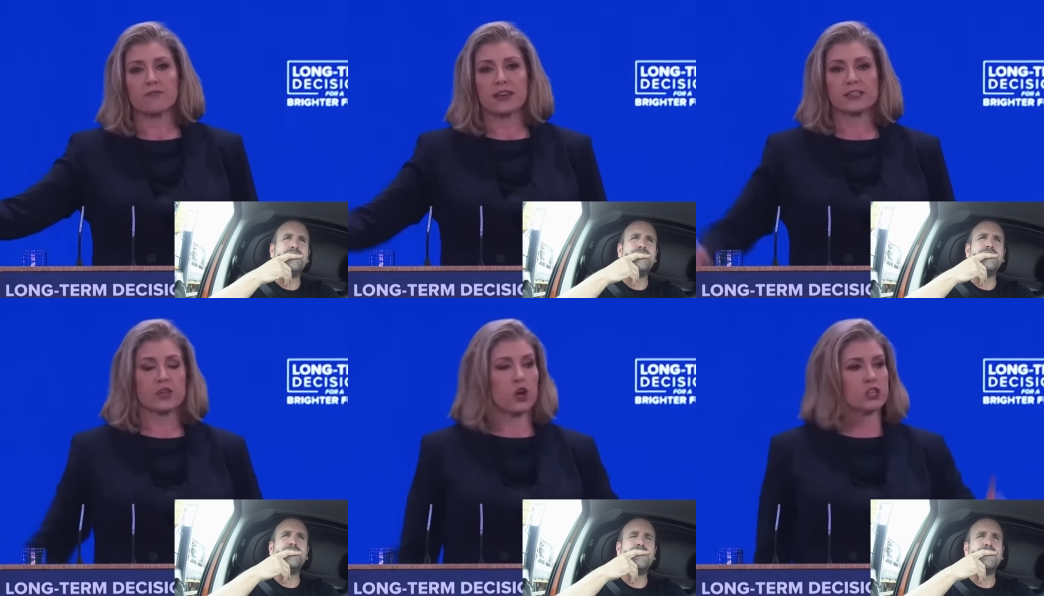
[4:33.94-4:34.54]

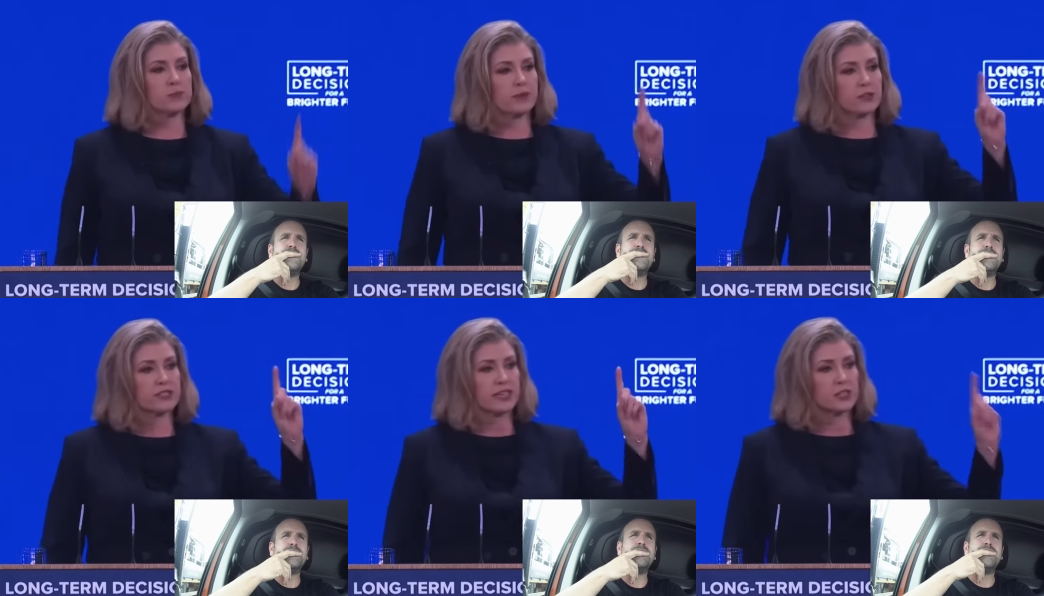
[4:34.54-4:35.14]
Speaker 1: infected
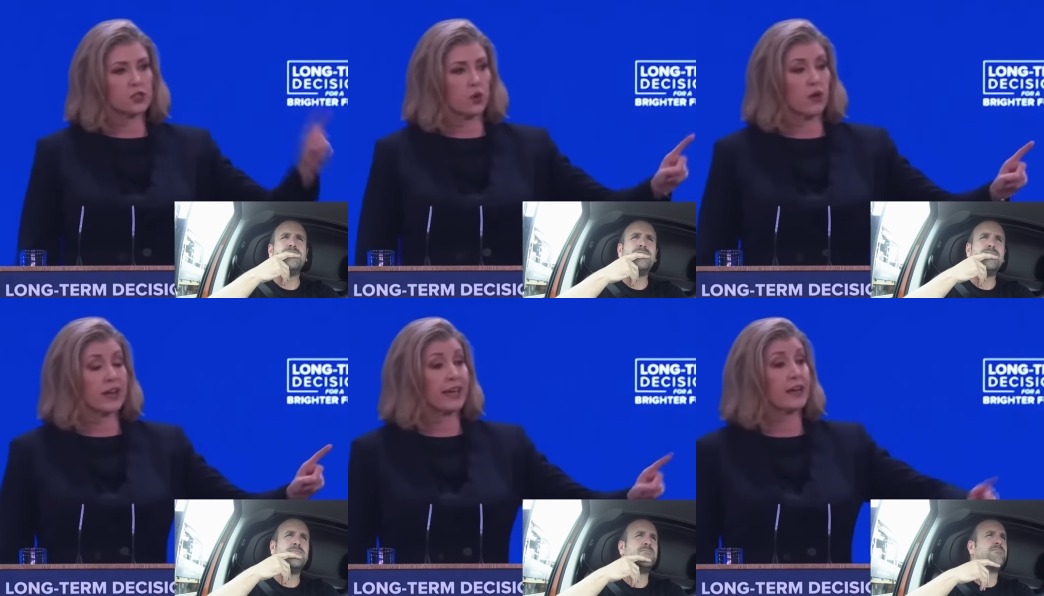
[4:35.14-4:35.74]
hospitals, their
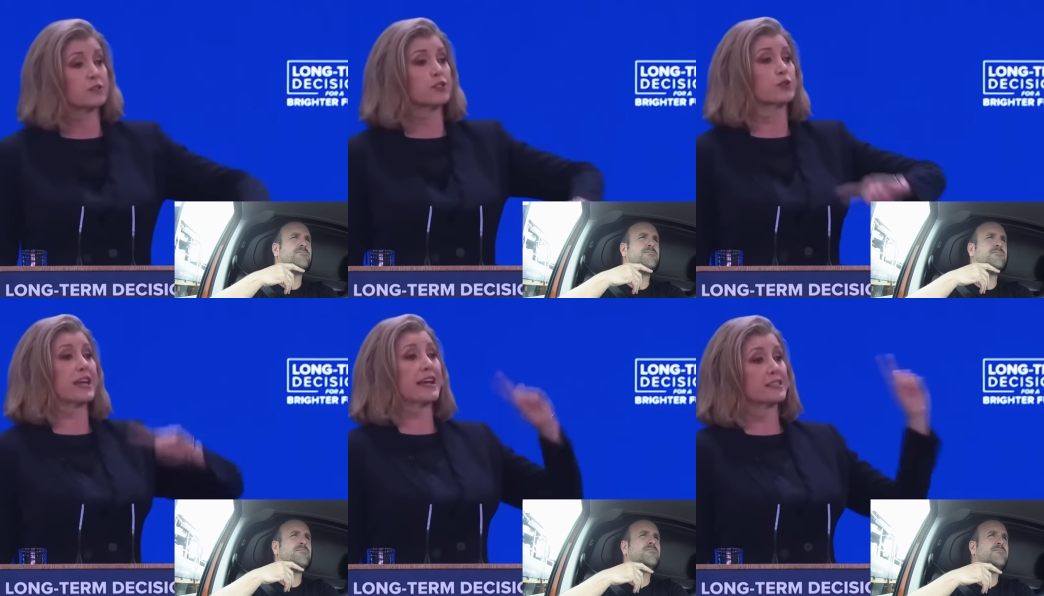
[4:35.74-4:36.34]
soaring
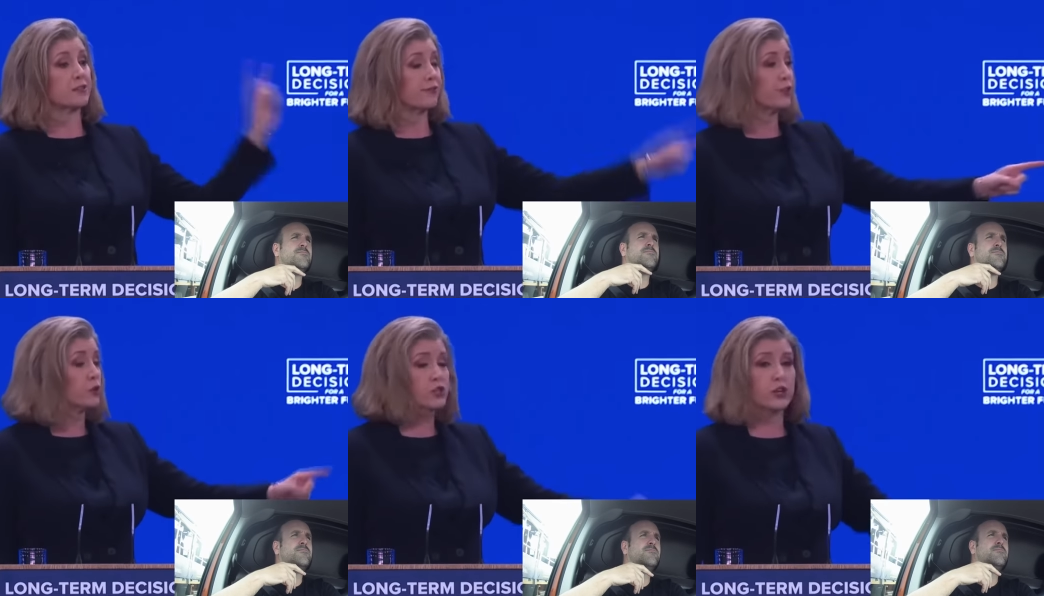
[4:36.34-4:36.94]
council tax and
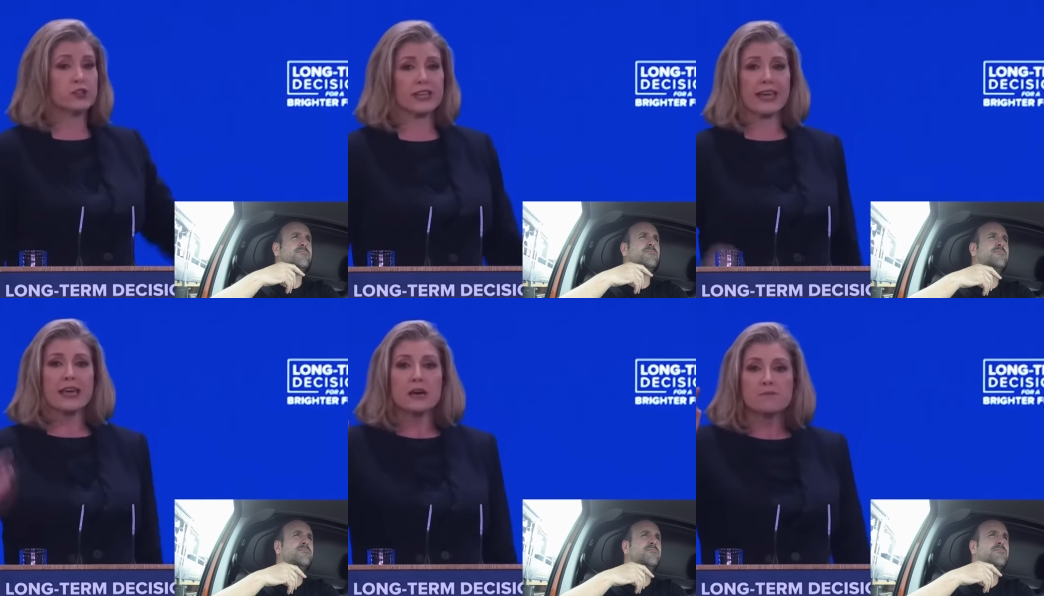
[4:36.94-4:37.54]
fuel
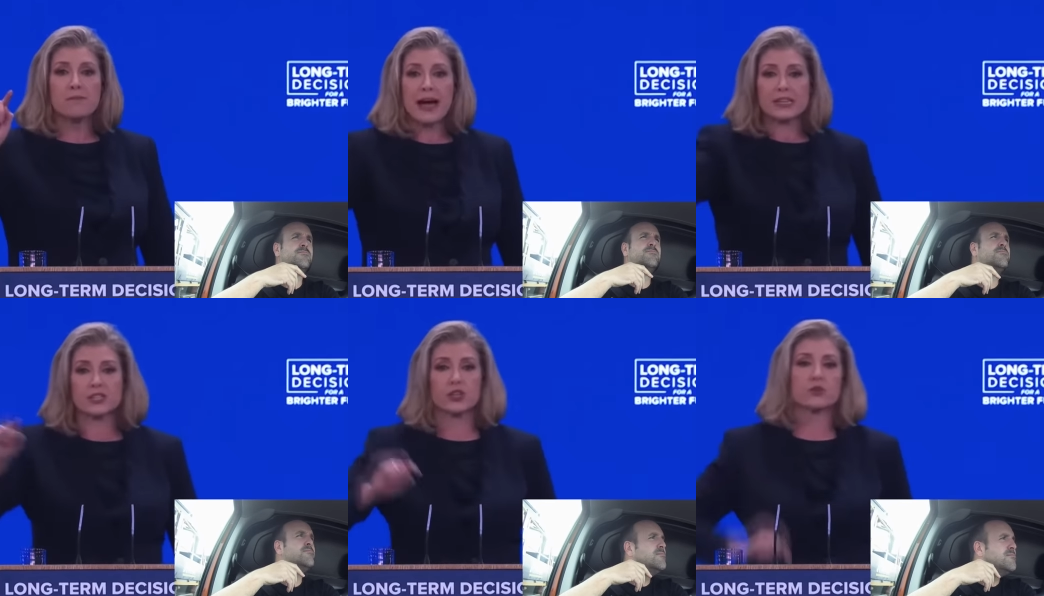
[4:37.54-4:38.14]
duty,
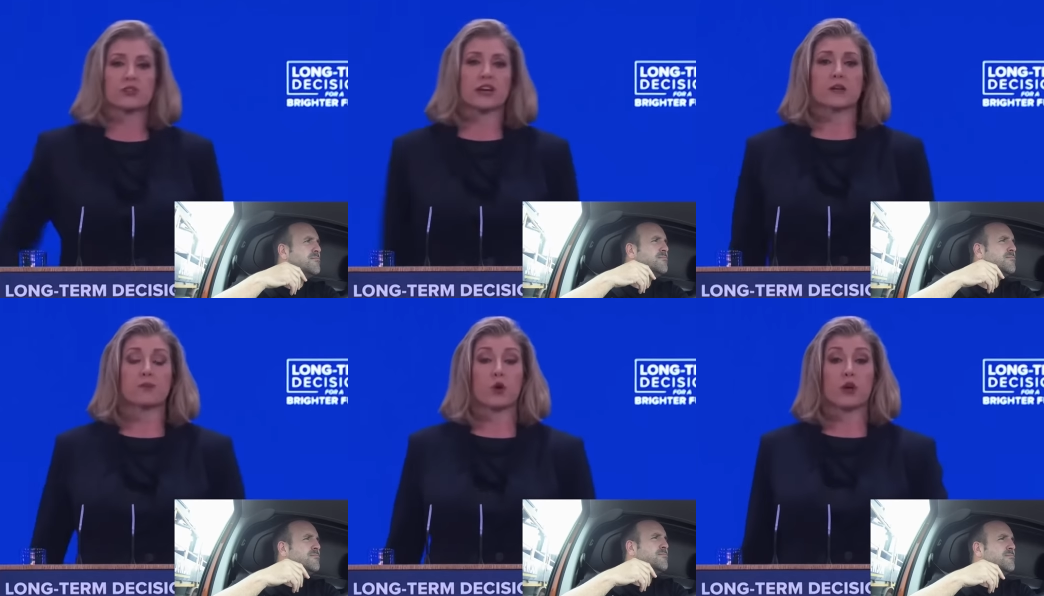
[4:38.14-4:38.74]
mass youth
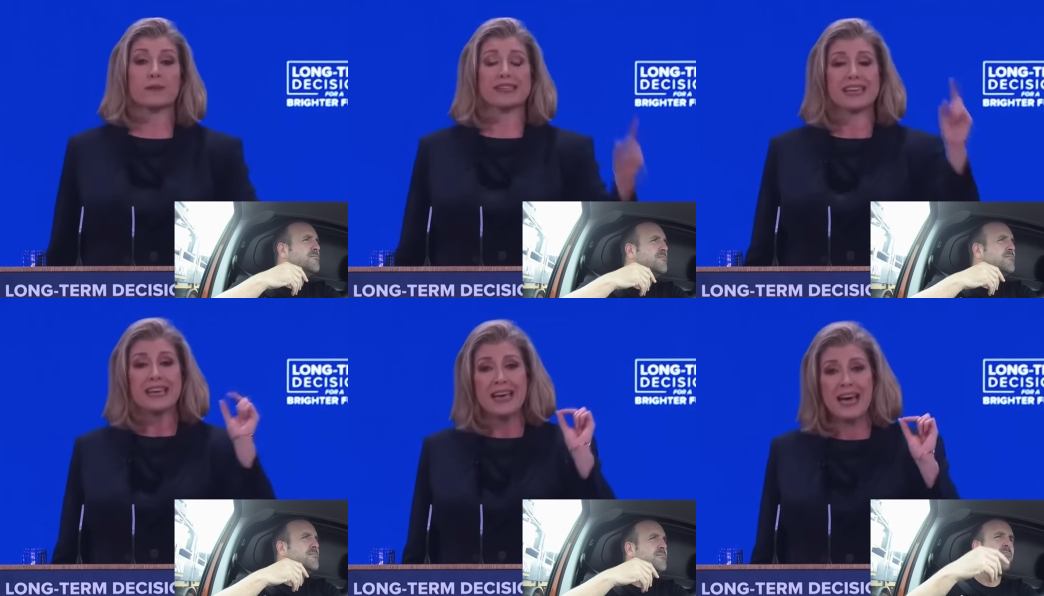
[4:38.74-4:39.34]

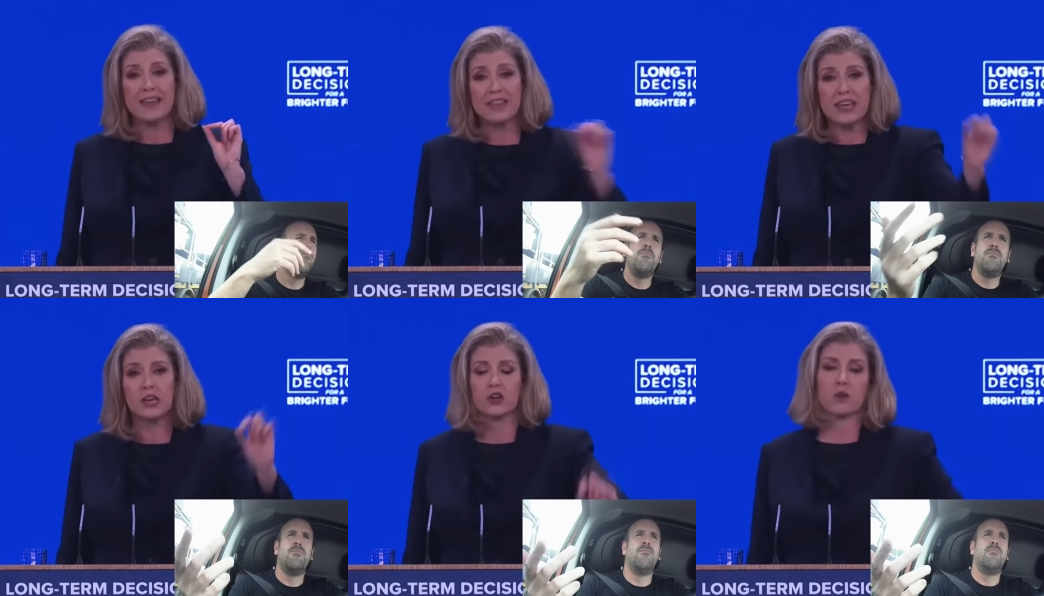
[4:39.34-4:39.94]
unemployment, and
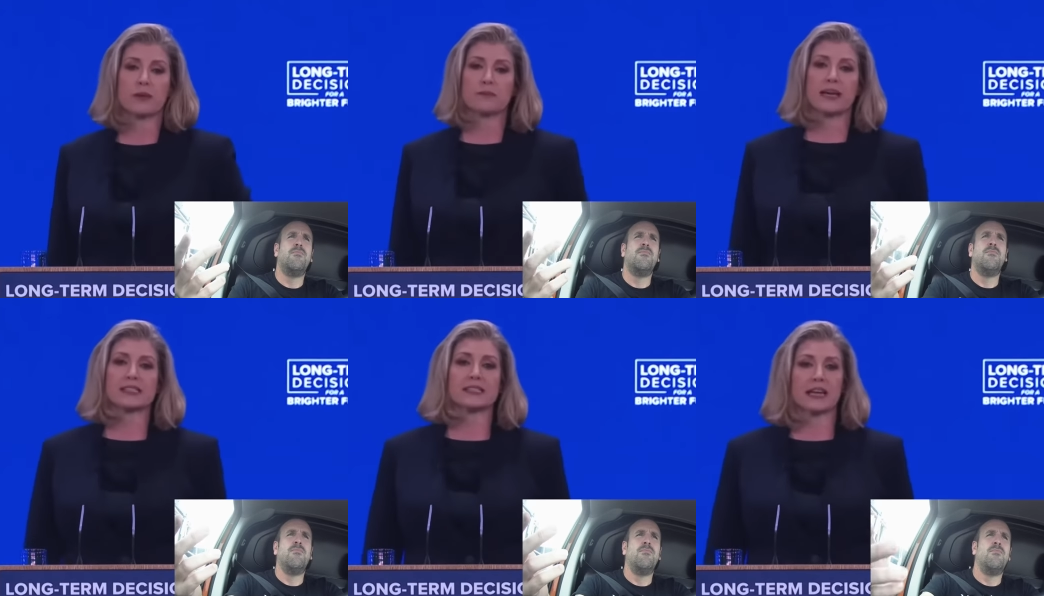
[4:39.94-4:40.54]
the economic
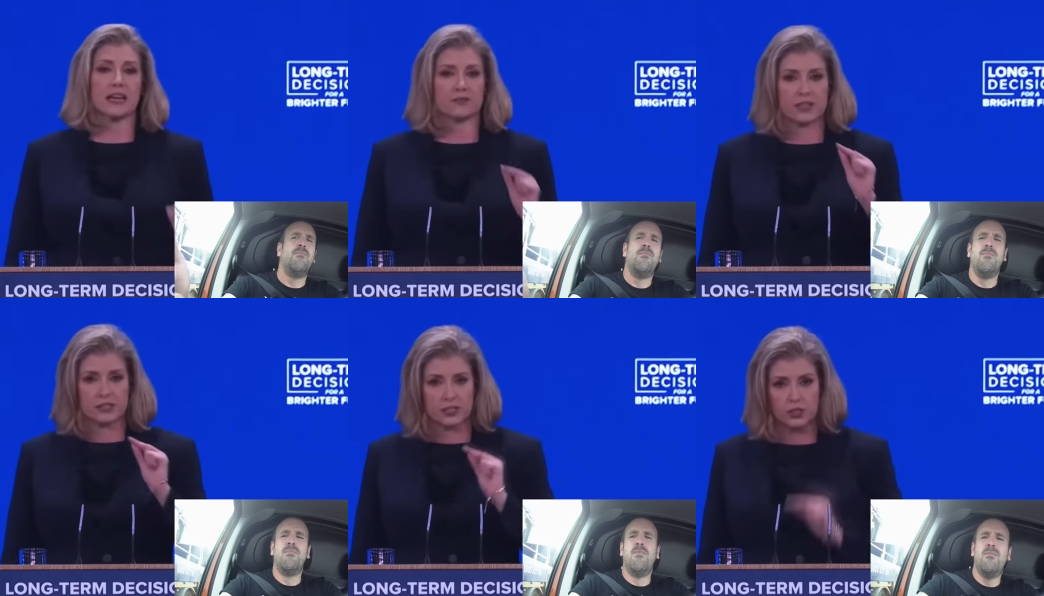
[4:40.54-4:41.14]
mess they
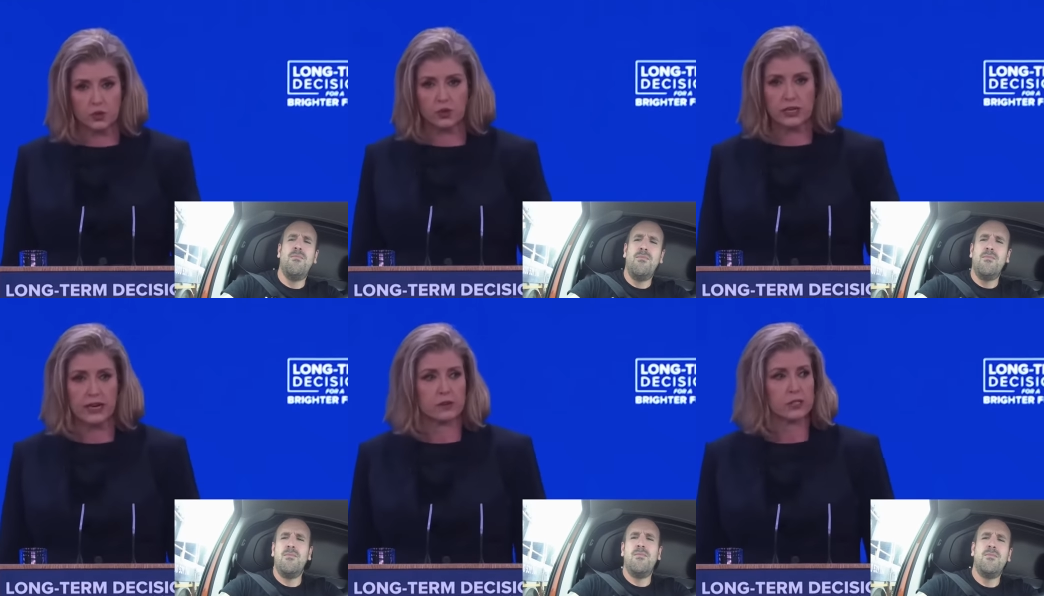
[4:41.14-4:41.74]
left us to
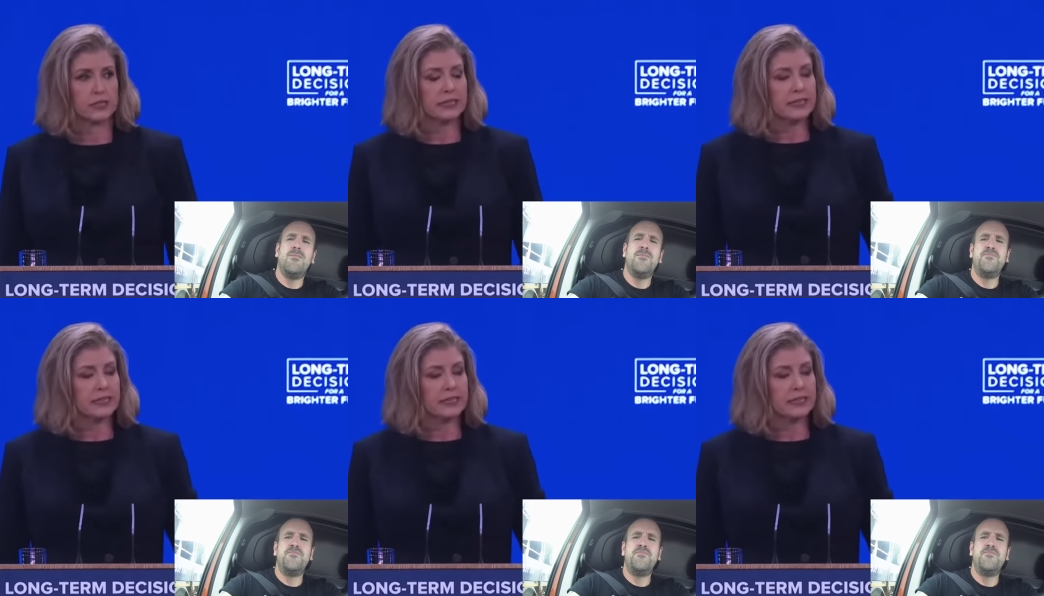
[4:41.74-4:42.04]
sort out.